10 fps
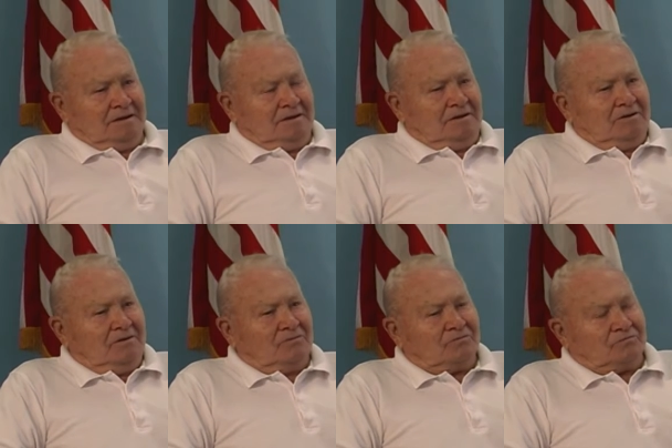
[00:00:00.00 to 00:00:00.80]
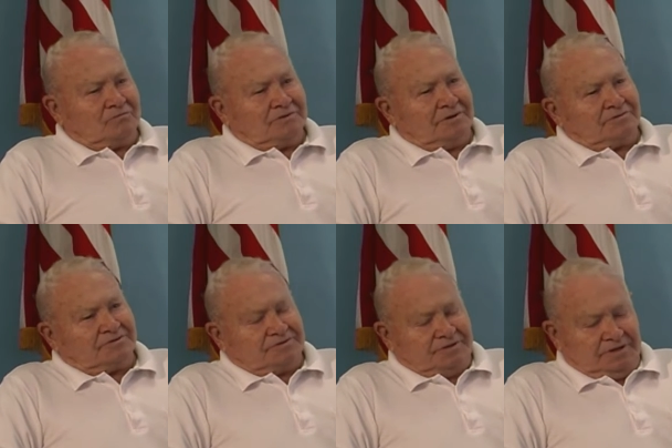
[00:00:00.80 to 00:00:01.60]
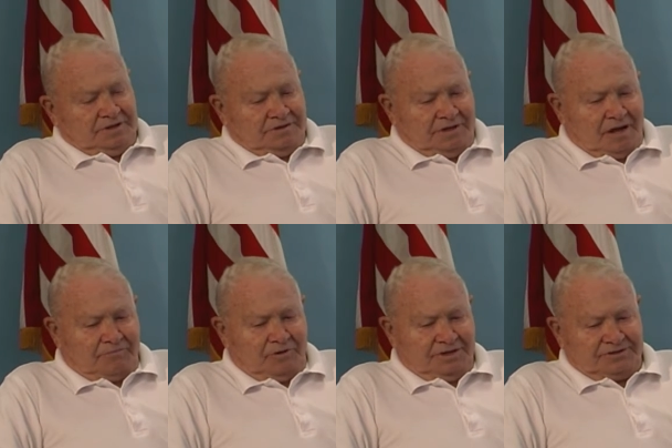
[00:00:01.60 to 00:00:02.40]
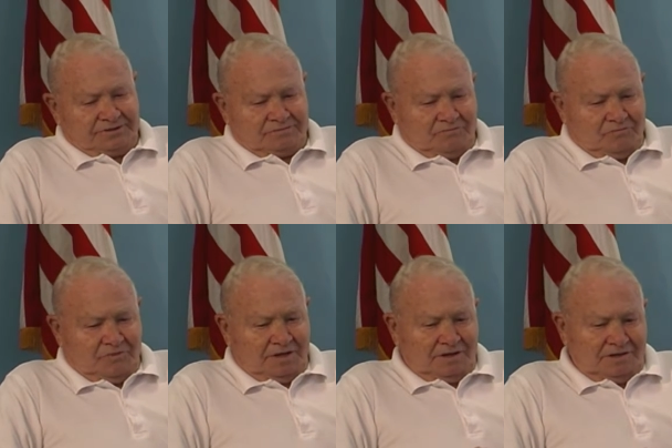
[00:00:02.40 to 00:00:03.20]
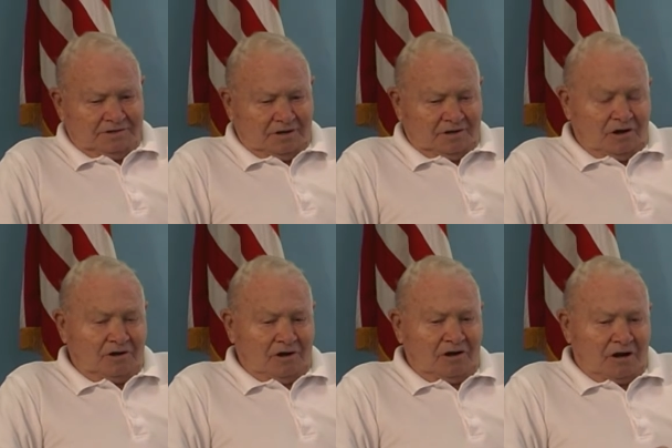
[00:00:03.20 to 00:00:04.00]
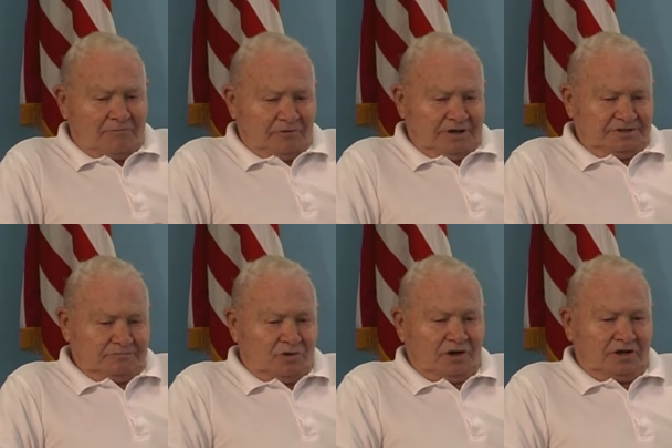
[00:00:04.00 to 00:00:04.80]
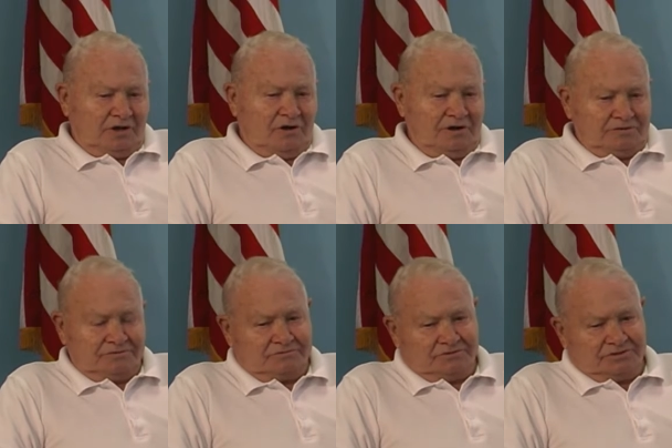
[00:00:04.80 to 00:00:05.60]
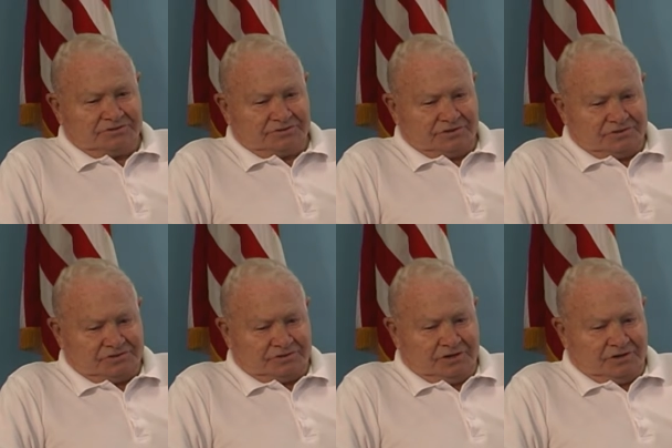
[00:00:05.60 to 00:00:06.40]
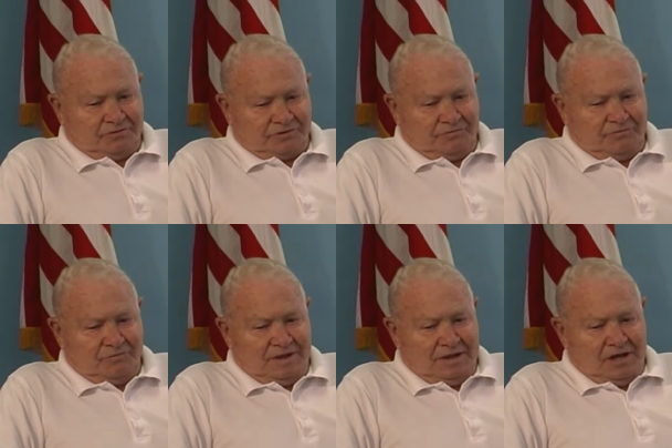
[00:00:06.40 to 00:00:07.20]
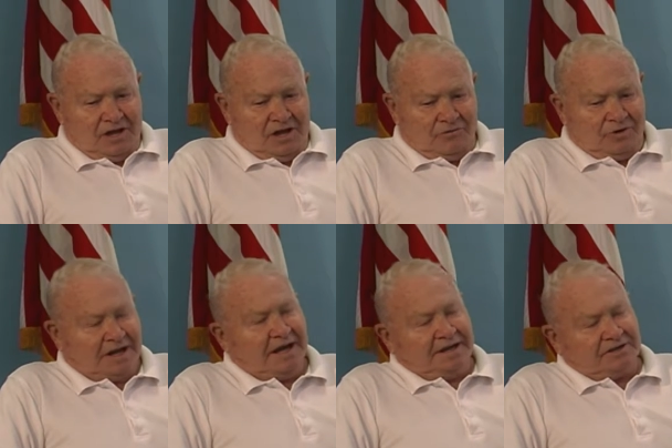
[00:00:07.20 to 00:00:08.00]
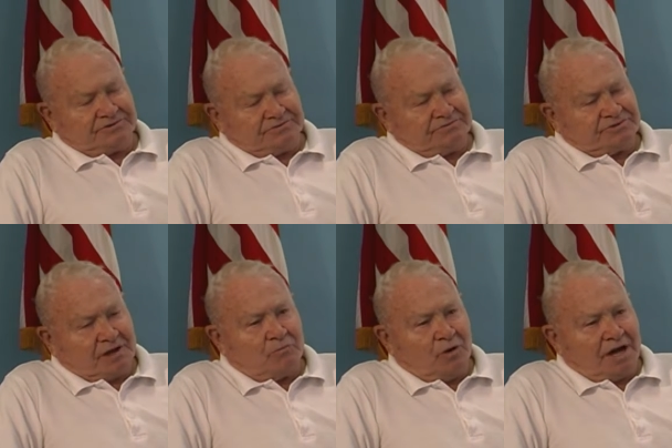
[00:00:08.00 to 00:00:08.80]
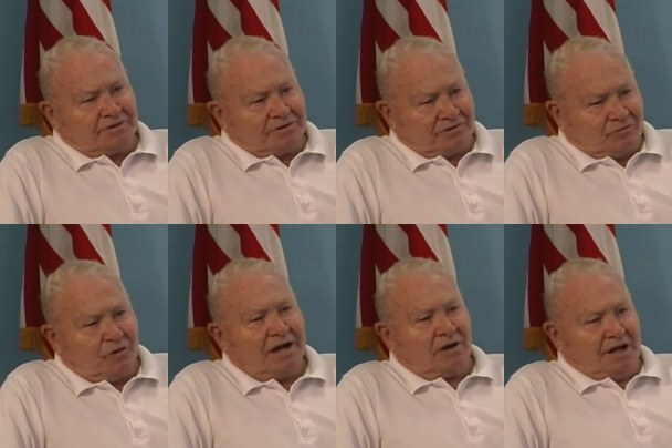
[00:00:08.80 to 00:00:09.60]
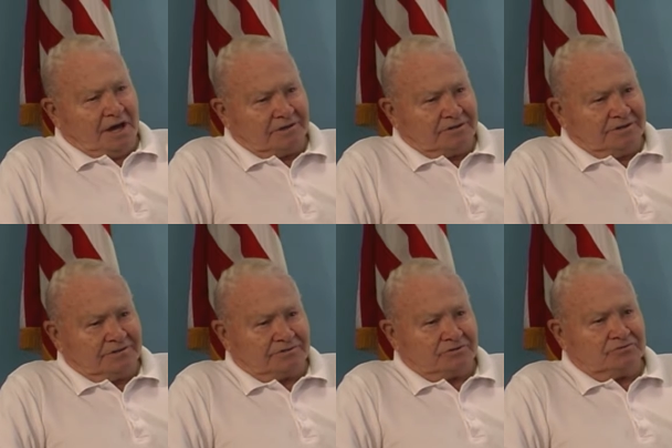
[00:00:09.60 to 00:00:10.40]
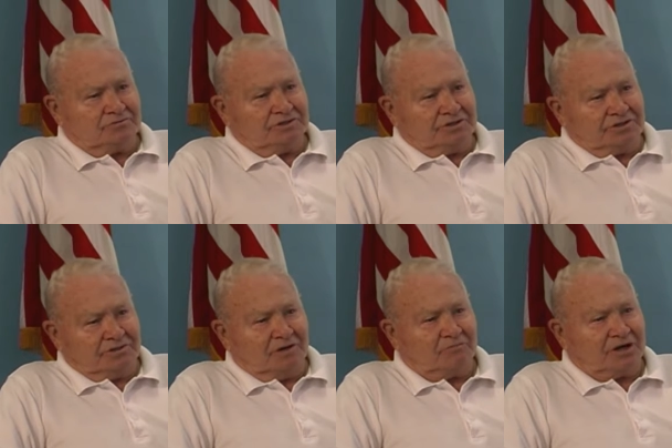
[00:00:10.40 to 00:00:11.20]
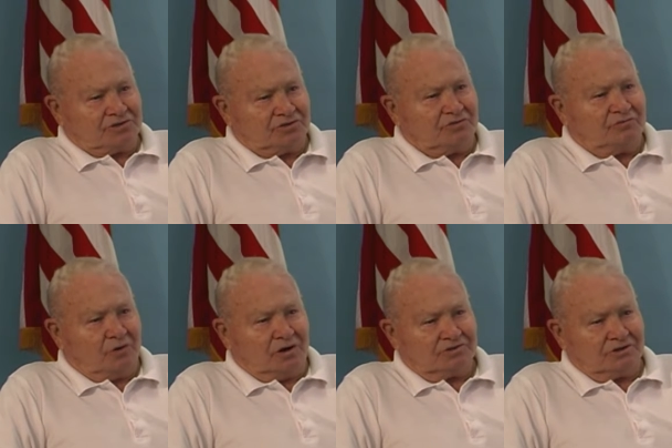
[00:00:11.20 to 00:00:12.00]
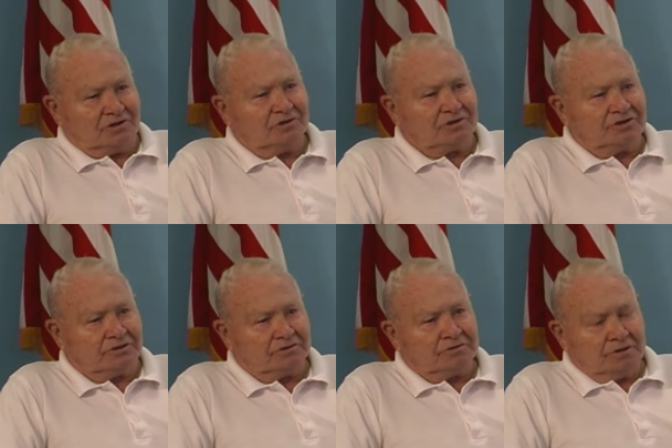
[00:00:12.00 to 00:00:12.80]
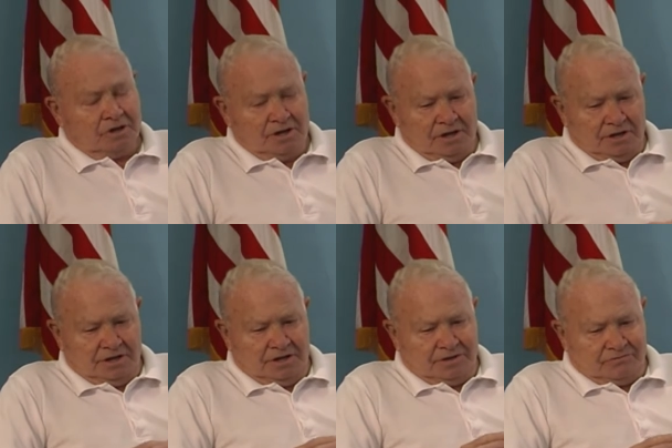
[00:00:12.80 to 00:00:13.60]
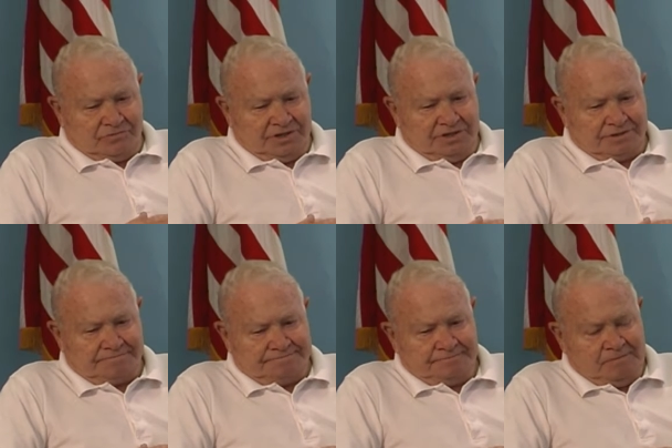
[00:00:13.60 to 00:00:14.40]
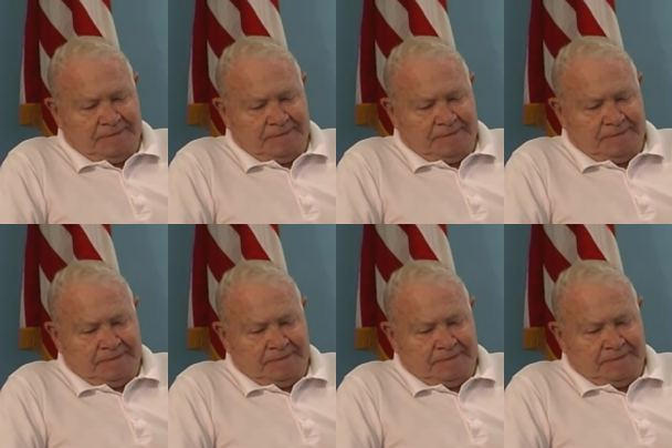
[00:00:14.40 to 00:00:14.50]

as you remember it. That was the, the operation, uh, our, our operation, Market Garden, is, is related somewhat quite a lot to the uh, bridge too far, she alluded to. And we, um,